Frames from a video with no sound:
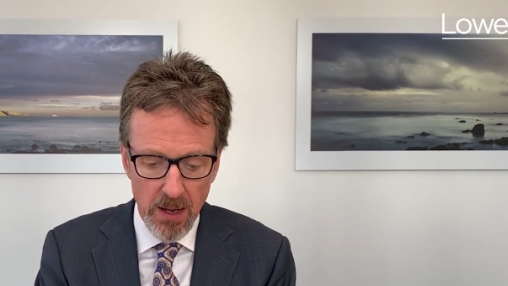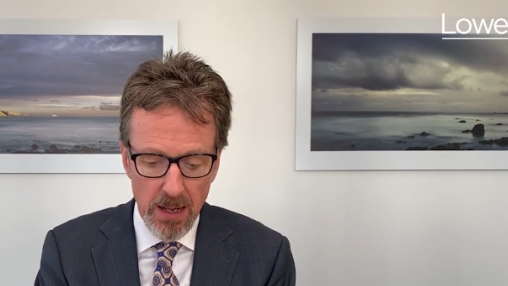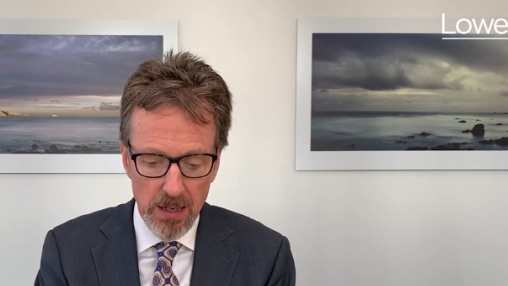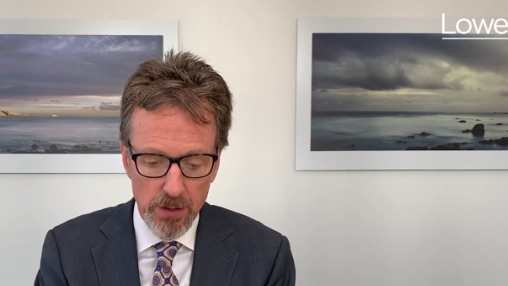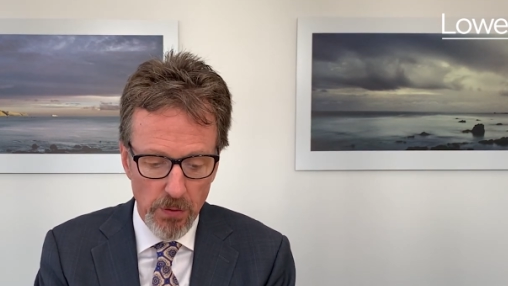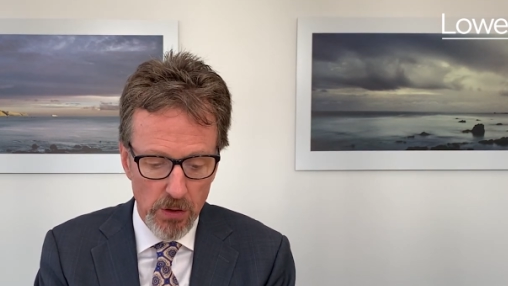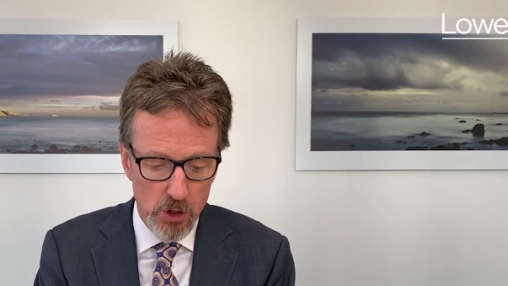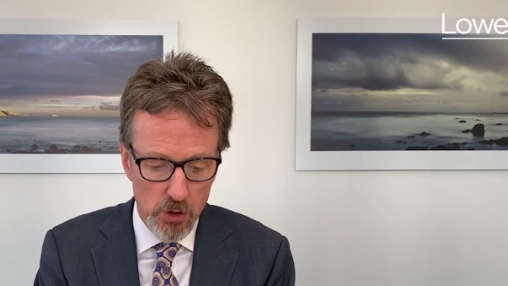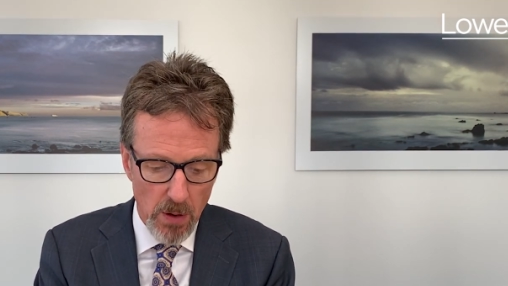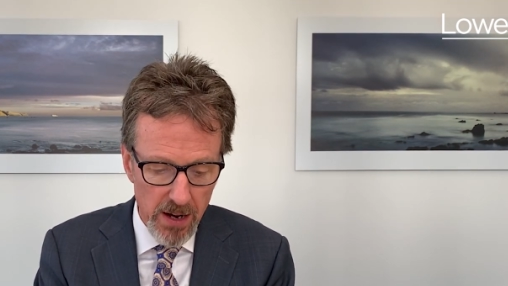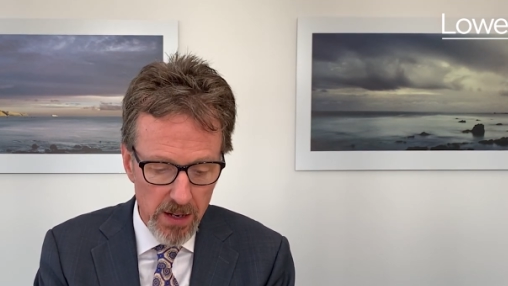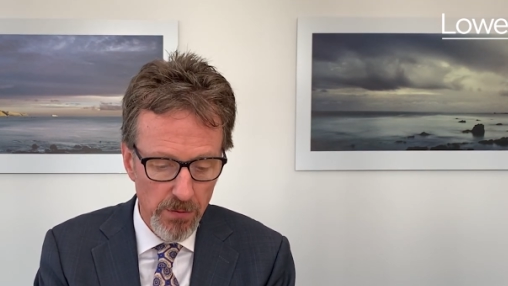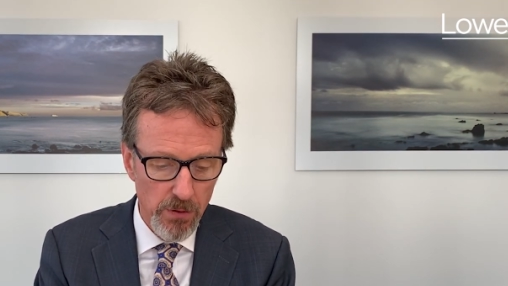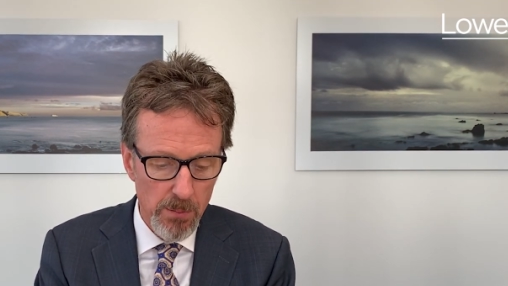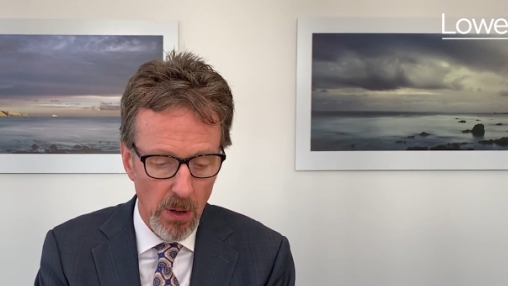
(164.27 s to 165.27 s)
It's
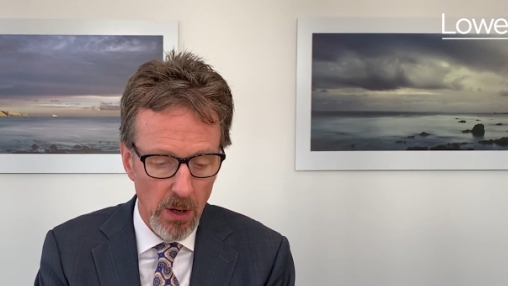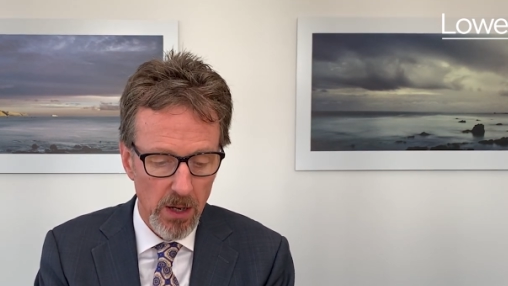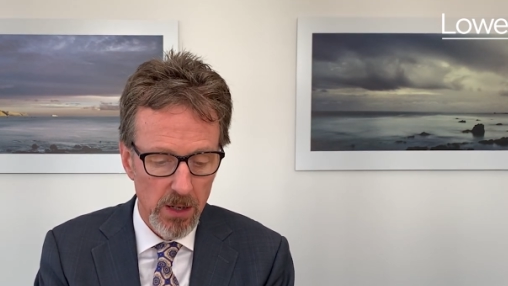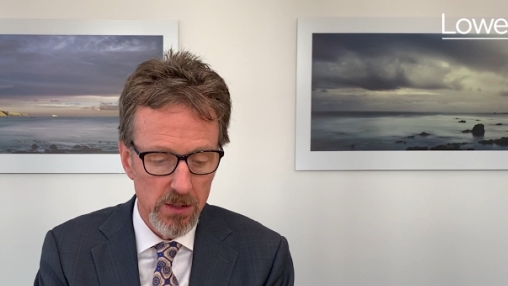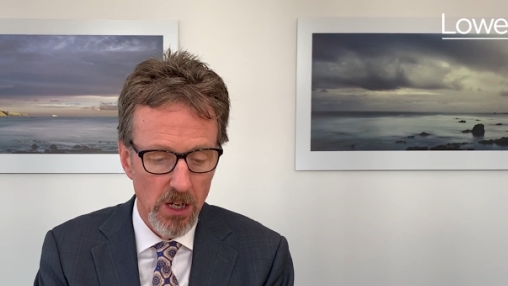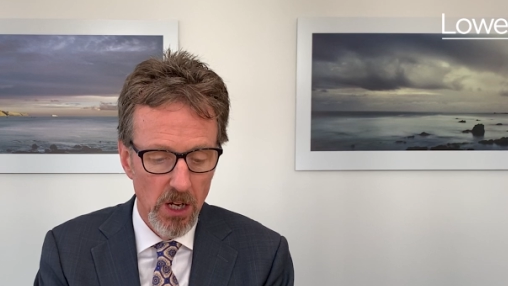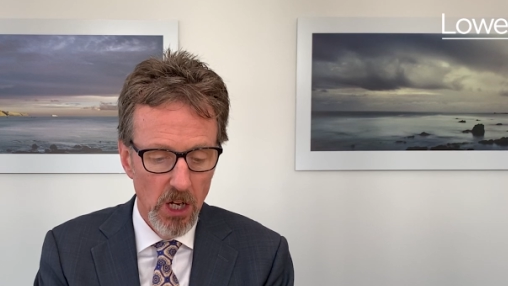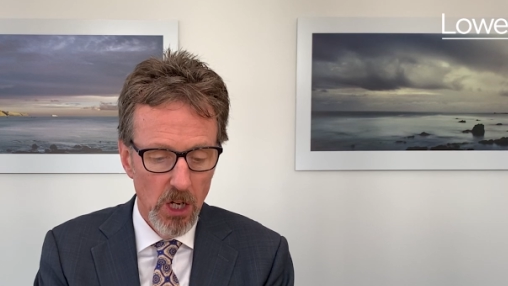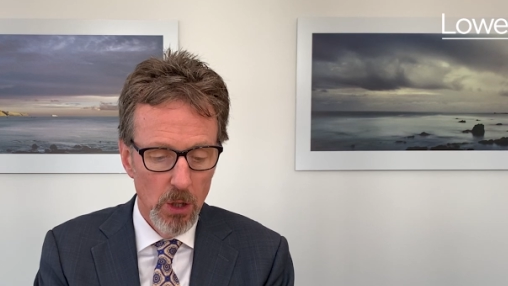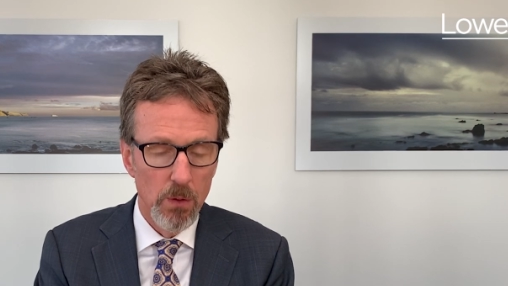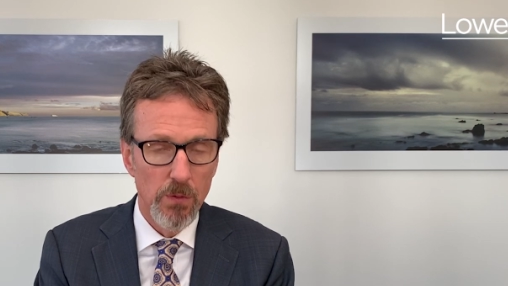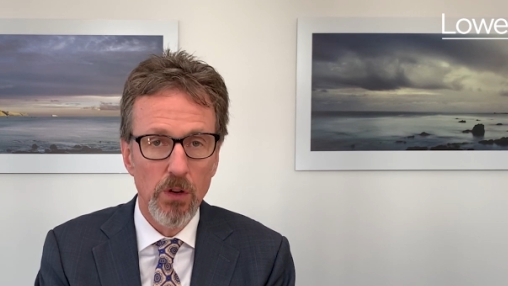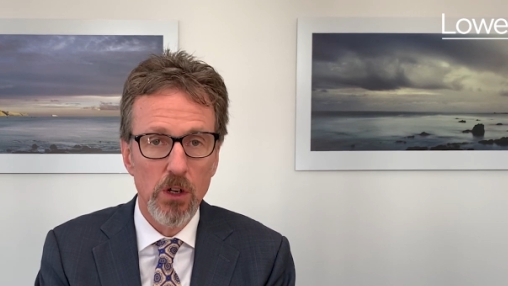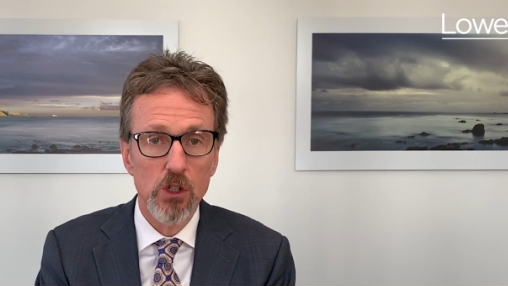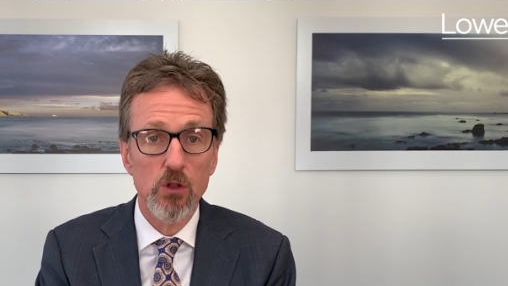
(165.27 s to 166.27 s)
frustrating for buyers who are
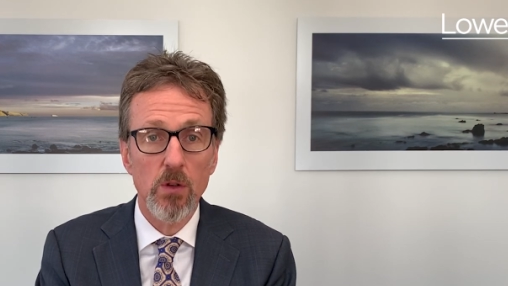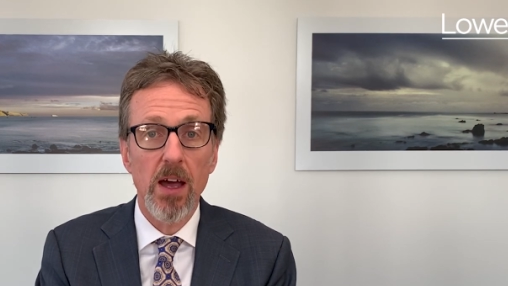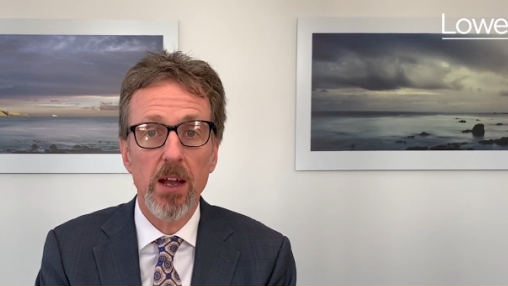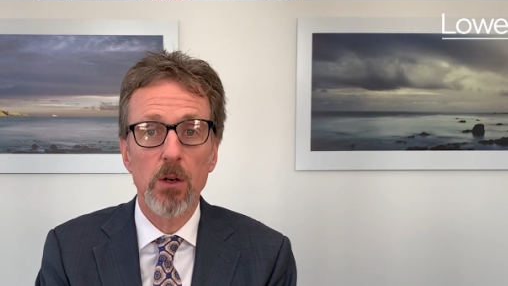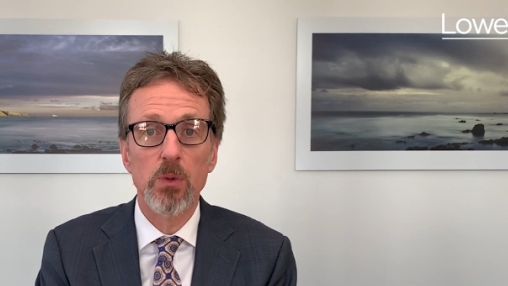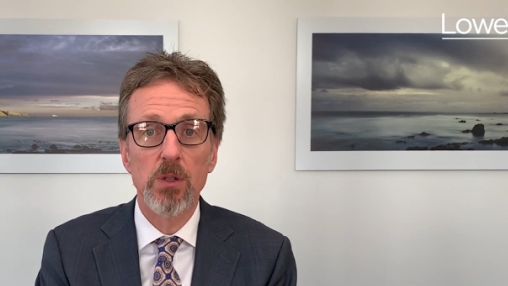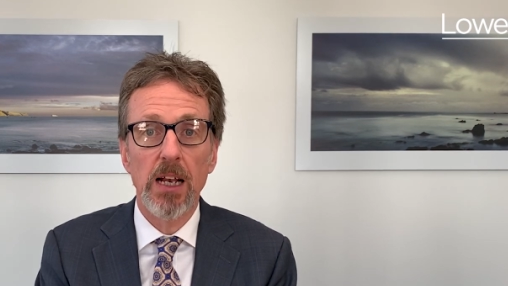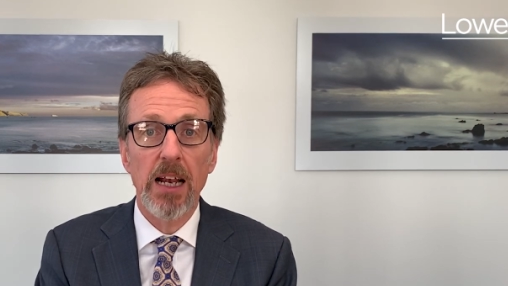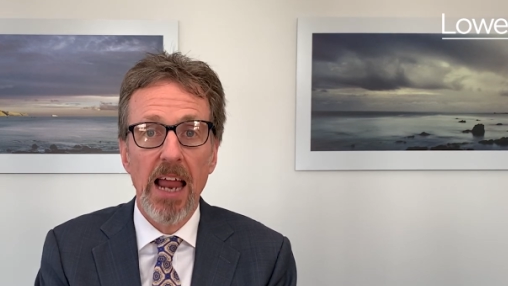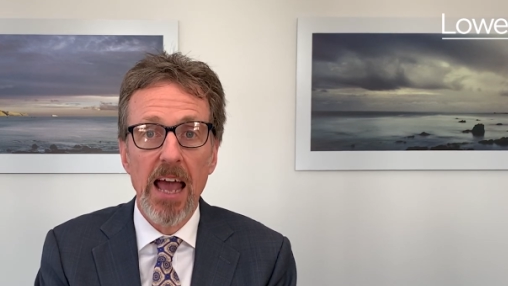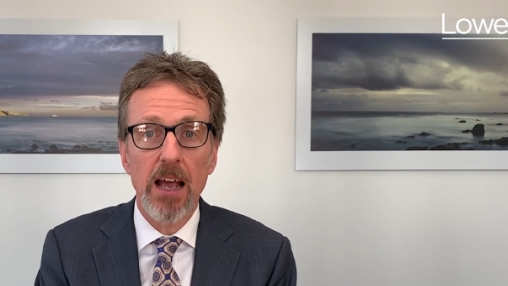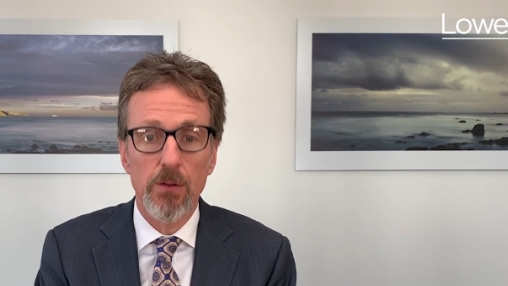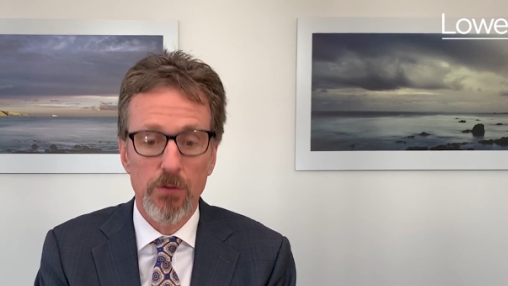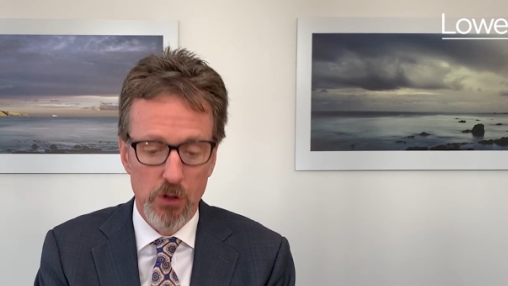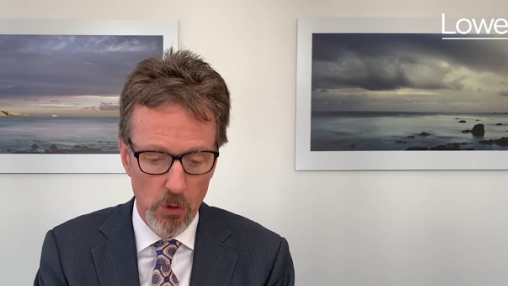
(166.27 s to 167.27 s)
frustrated with a
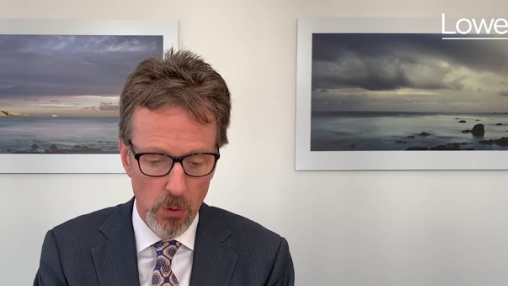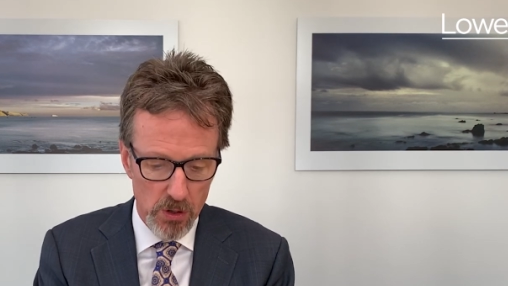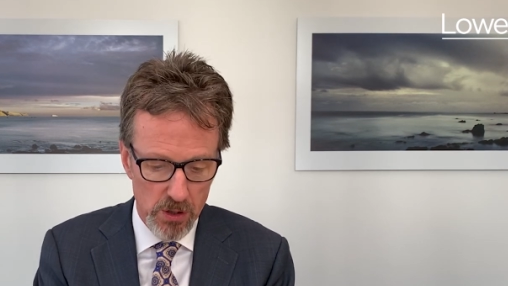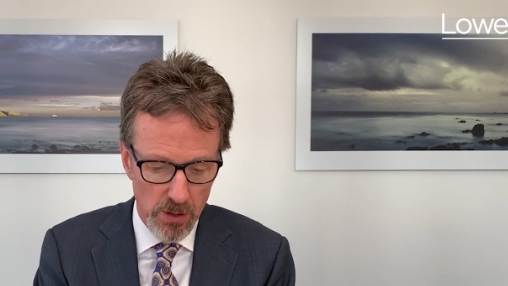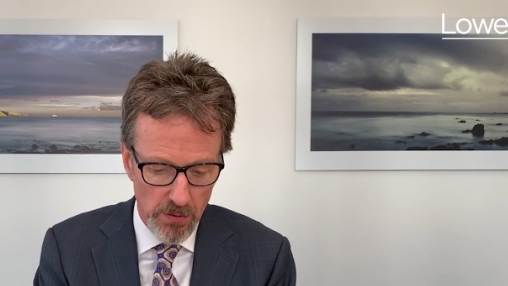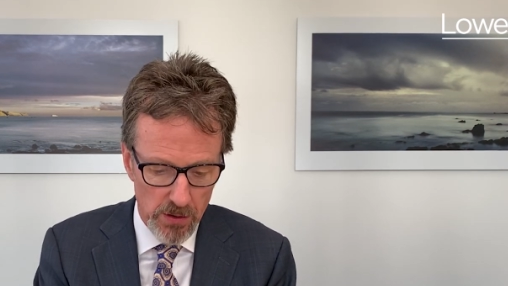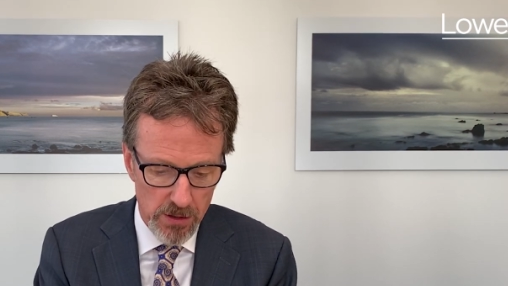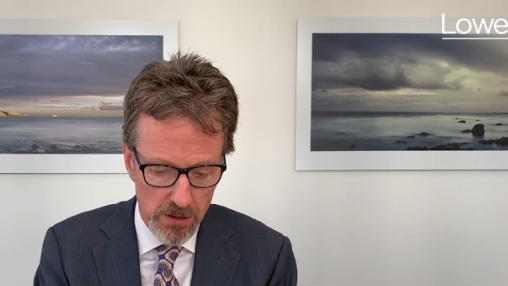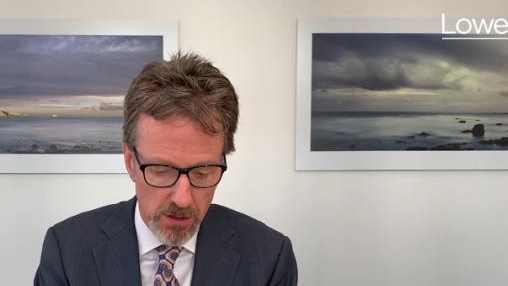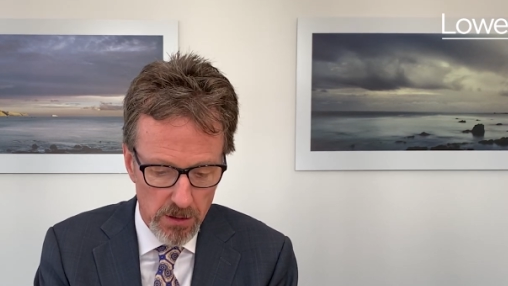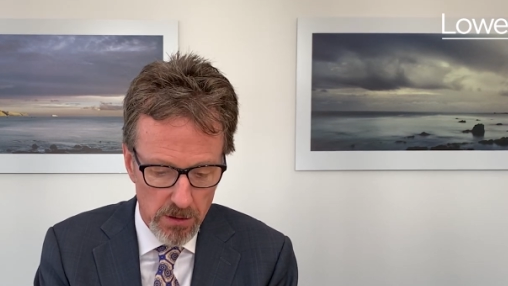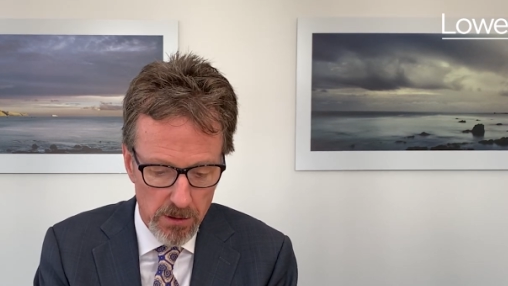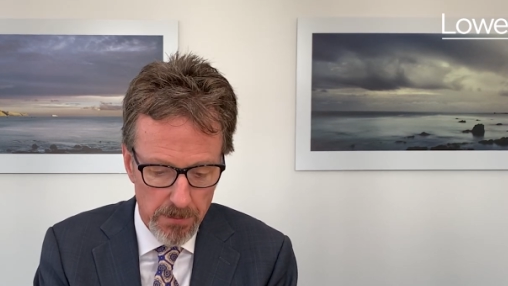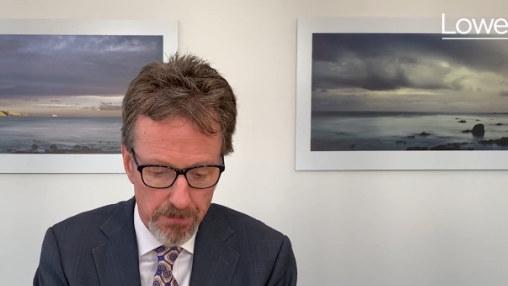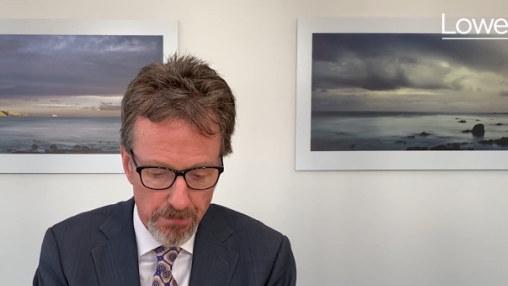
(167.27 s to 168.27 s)
lack of choice of
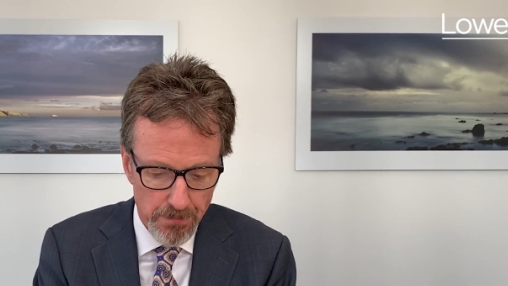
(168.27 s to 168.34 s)
listings.